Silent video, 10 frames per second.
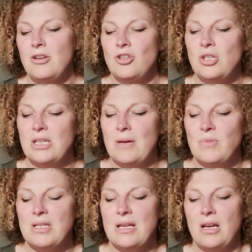She tapped
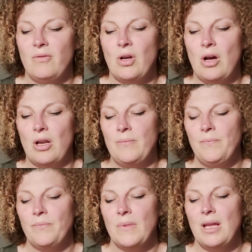the side of a column.
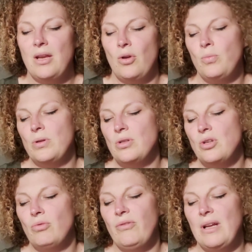It opened
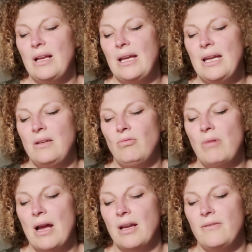to reveal a hidden
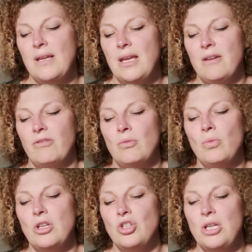rack of gear from
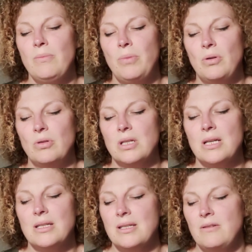which she pulled
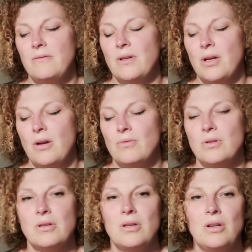a silver
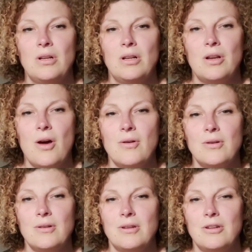coat.
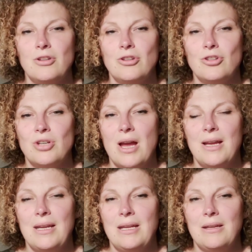Long,
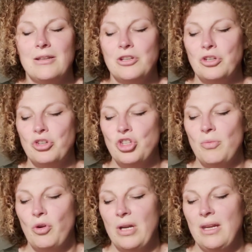shiny,
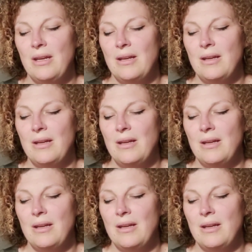shimmery.